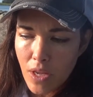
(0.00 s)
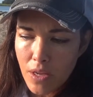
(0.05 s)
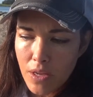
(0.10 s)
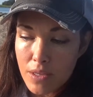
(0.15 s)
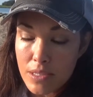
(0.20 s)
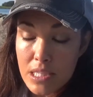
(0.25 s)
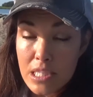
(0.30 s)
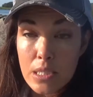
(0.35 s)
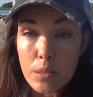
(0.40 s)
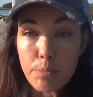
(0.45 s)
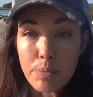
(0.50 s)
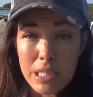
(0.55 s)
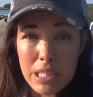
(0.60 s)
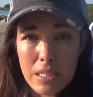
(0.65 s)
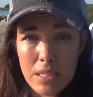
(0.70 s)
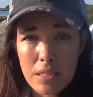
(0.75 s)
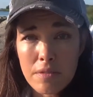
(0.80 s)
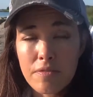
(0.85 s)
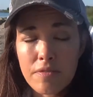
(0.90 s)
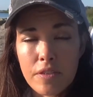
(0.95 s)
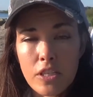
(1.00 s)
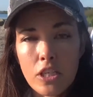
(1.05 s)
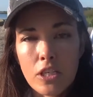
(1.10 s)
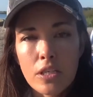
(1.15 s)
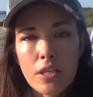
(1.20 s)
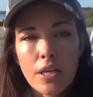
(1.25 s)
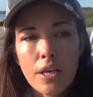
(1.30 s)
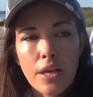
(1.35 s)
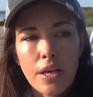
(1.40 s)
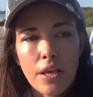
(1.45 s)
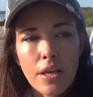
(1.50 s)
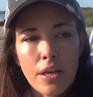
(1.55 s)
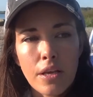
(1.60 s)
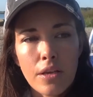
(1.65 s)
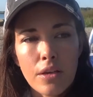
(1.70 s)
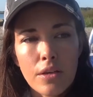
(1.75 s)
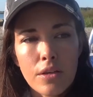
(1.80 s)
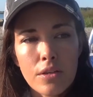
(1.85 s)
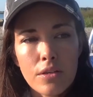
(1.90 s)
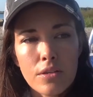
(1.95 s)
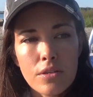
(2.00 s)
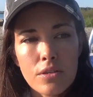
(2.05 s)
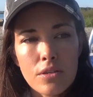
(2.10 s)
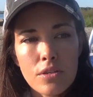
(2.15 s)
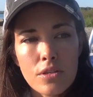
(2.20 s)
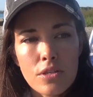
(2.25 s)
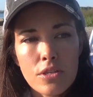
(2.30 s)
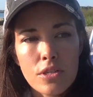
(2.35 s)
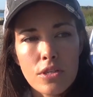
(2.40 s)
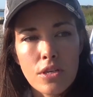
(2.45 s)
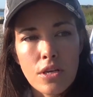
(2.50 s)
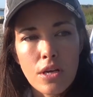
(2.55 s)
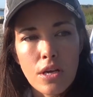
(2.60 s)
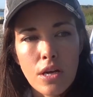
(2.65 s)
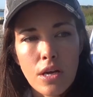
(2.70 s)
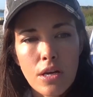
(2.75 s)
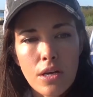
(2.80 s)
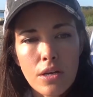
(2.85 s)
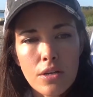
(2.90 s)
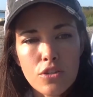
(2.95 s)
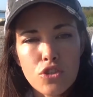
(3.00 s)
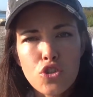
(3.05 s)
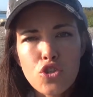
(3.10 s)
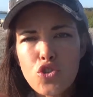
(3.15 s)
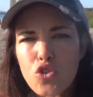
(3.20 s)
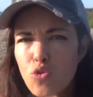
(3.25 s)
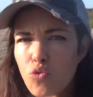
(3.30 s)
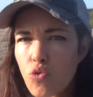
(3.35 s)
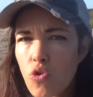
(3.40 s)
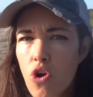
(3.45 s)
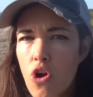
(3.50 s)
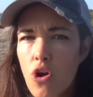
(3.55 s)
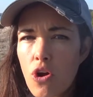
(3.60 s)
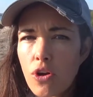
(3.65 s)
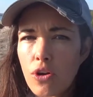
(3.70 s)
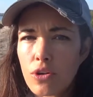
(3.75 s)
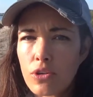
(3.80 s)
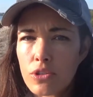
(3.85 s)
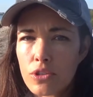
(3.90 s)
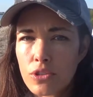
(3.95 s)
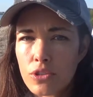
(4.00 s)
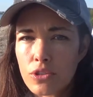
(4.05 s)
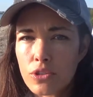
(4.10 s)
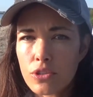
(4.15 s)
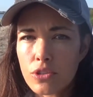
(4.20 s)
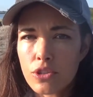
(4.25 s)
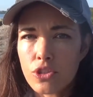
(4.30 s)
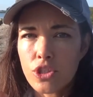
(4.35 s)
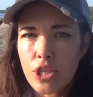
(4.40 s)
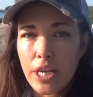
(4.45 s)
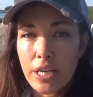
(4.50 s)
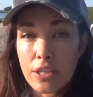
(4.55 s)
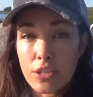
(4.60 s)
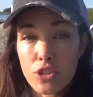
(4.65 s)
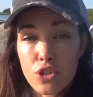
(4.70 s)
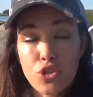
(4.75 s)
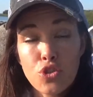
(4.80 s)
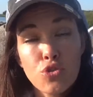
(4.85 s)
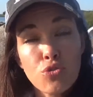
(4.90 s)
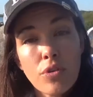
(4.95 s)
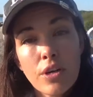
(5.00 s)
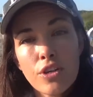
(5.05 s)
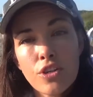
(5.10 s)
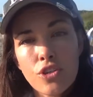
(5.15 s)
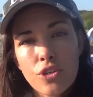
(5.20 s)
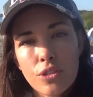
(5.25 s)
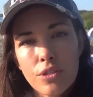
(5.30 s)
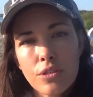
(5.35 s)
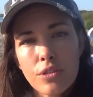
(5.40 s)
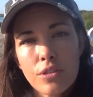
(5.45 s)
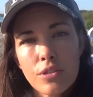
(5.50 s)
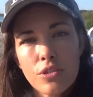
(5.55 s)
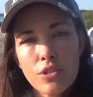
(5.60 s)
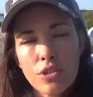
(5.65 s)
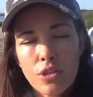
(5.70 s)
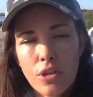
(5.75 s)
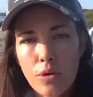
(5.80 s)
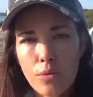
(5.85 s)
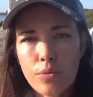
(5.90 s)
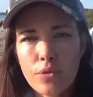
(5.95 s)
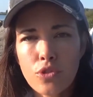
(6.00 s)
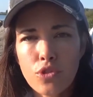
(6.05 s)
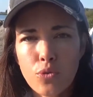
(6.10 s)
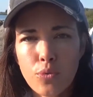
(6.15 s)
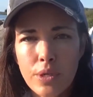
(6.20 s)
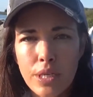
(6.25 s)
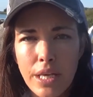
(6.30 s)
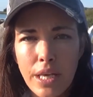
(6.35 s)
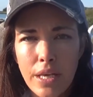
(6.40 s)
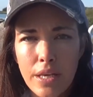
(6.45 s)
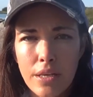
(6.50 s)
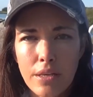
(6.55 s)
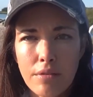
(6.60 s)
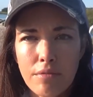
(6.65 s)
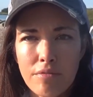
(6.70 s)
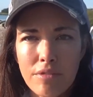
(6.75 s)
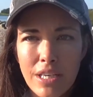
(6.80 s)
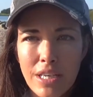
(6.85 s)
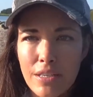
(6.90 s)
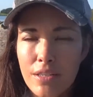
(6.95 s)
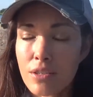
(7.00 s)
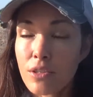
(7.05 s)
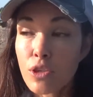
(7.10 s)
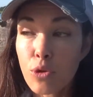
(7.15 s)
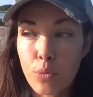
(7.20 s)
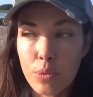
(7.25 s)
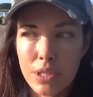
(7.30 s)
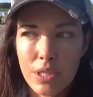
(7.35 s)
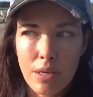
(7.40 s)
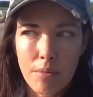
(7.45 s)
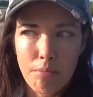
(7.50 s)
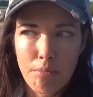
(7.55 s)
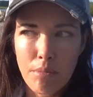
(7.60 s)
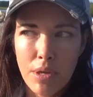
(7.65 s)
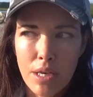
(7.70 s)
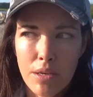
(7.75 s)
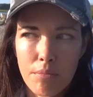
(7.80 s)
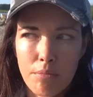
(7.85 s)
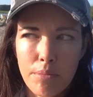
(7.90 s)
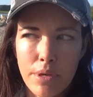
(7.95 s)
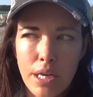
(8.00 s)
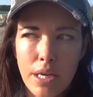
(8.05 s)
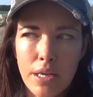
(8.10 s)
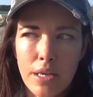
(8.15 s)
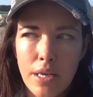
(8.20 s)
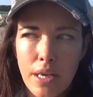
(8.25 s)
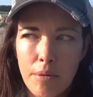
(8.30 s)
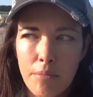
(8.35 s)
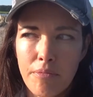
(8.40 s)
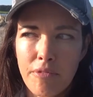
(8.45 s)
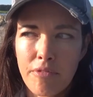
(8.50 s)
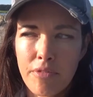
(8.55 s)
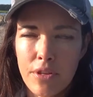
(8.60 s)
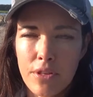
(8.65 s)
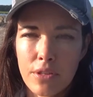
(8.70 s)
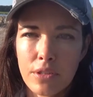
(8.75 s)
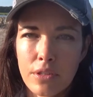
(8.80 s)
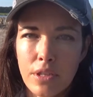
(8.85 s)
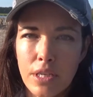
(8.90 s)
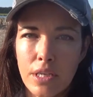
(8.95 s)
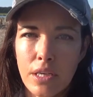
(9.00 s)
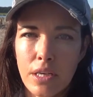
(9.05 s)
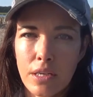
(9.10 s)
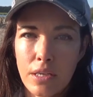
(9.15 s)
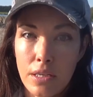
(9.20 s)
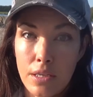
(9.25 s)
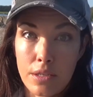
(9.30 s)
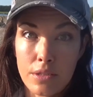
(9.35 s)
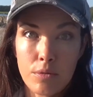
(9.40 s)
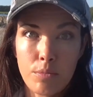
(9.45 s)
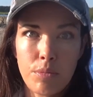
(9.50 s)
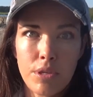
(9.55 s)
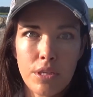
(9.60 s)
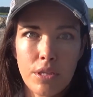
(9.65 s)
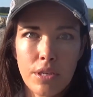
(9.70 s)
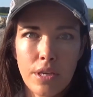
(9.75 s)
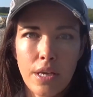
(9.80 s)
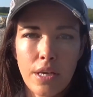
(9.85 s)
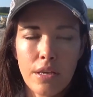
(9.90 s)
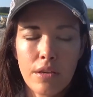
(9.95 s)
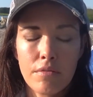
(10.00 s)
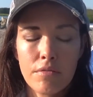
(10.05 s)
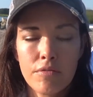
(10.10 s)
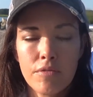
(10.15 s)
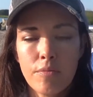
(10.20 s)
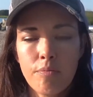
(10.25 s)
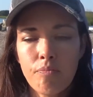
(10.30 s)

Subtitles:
specific and strong urge and instruction to go into a cave. And I didn't know what that meant, but I kept feeling like I needed to be in a cave.